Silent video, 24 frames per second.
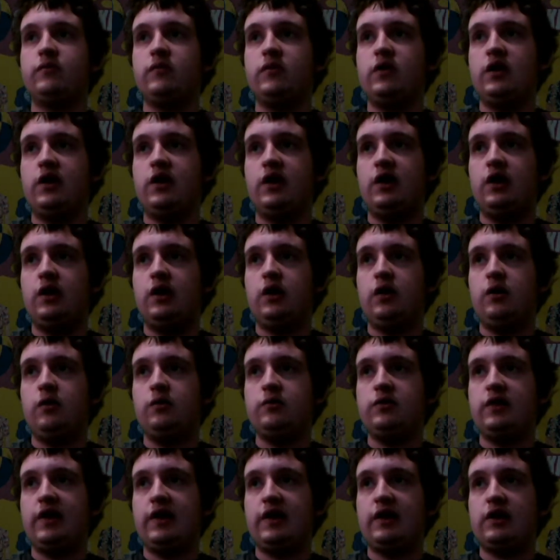
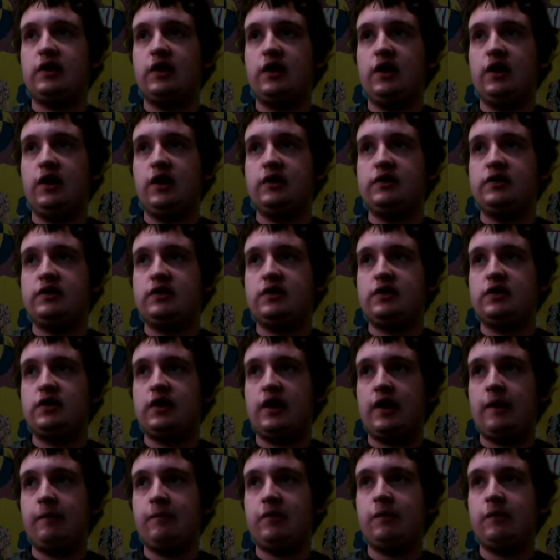
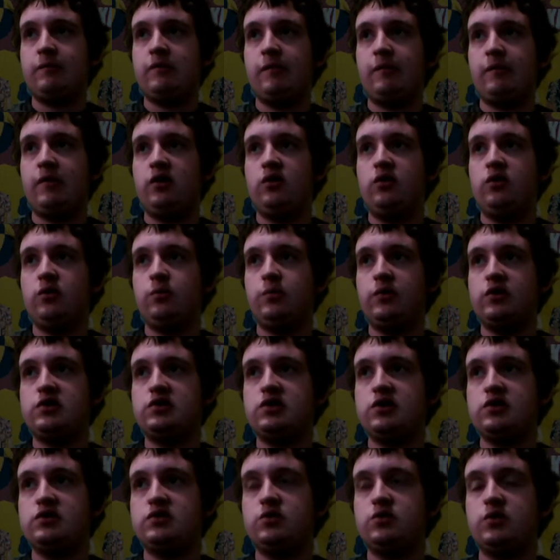time limit mode,
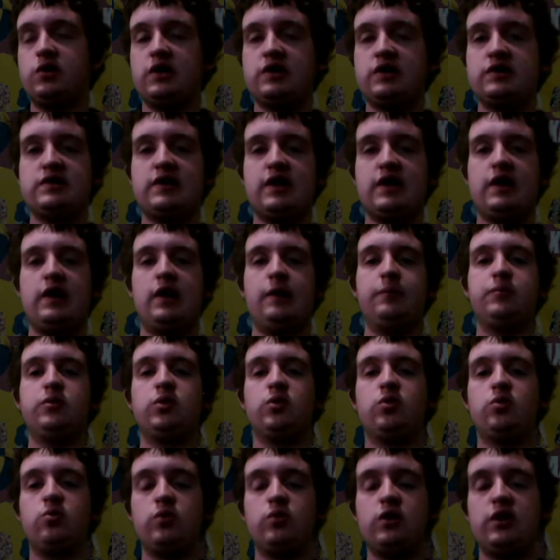which is you can set it up
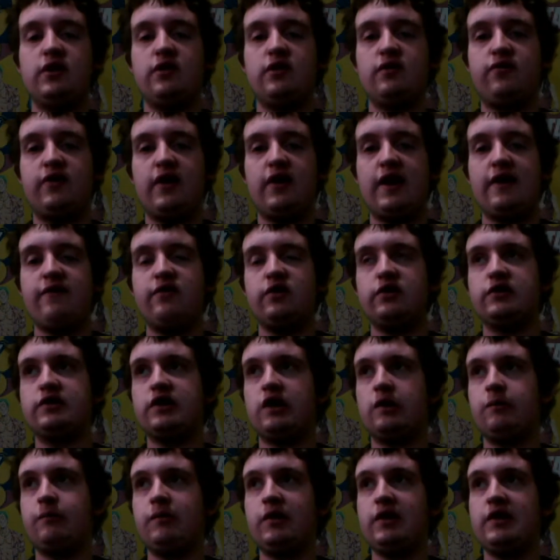to 3, 5, or
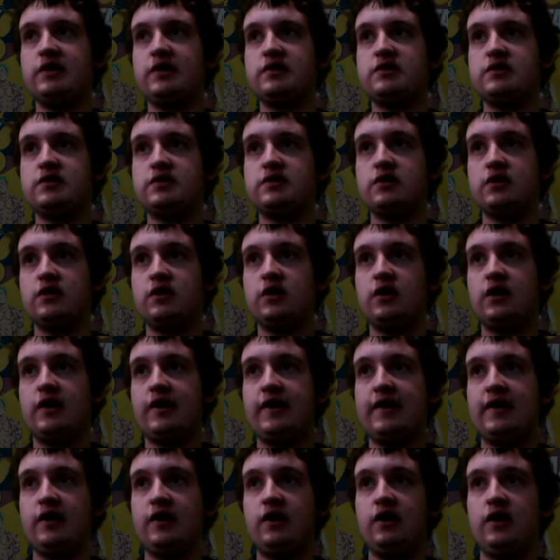10 minutes.
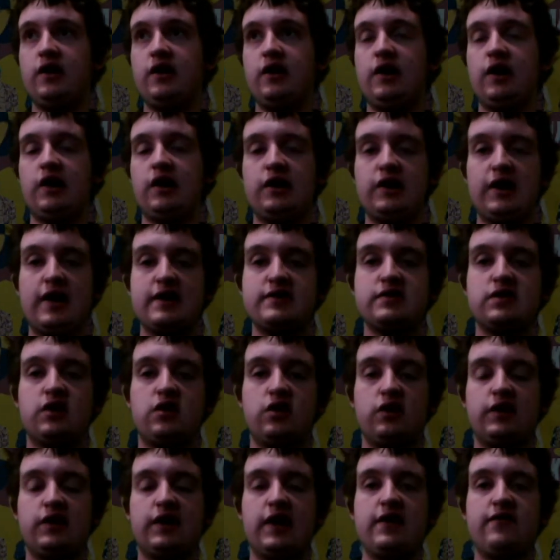And a classic
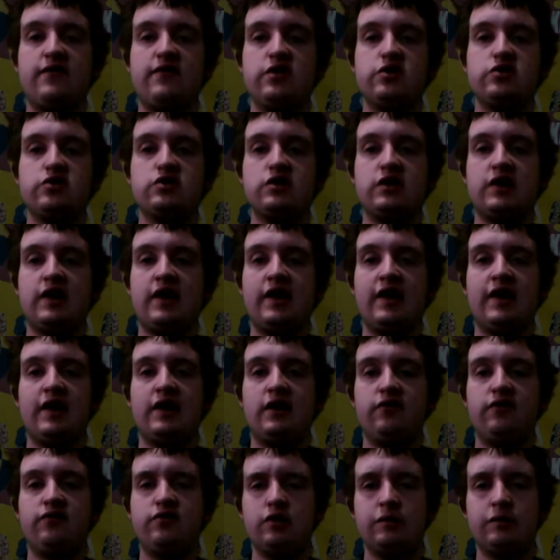arcade version and
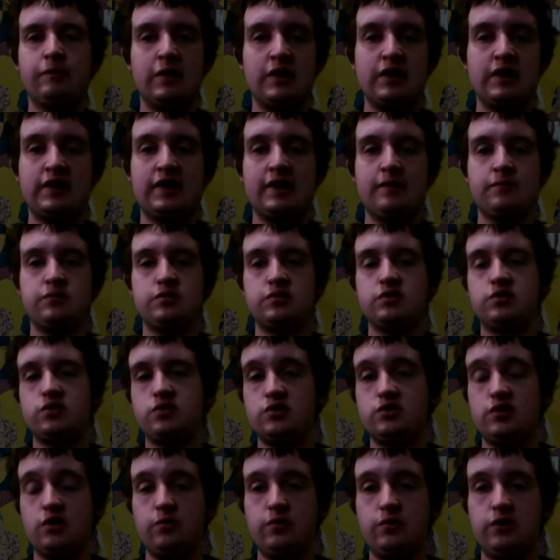a few mini games, which
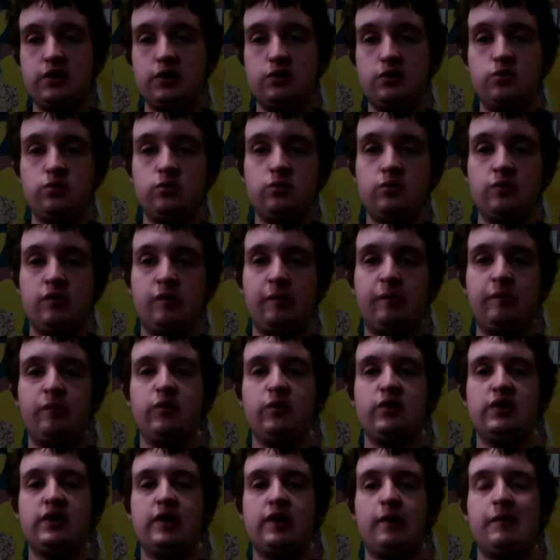is really cool and
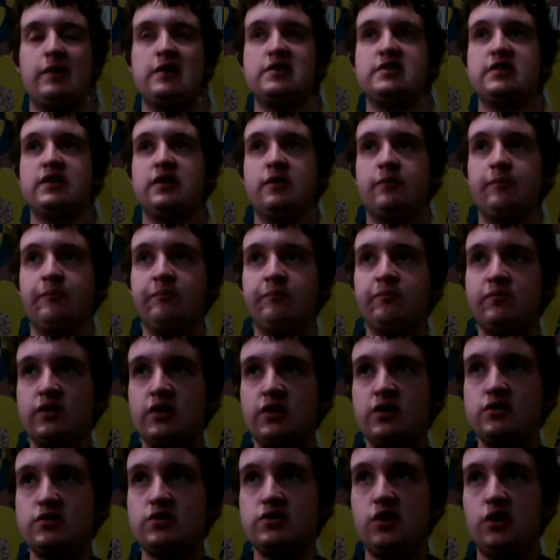really amazing.
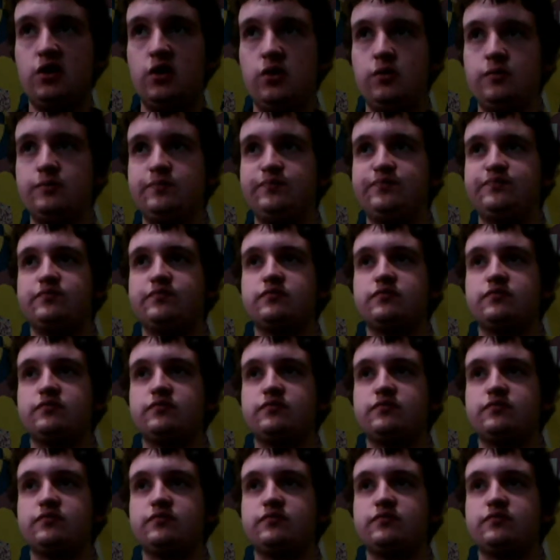So,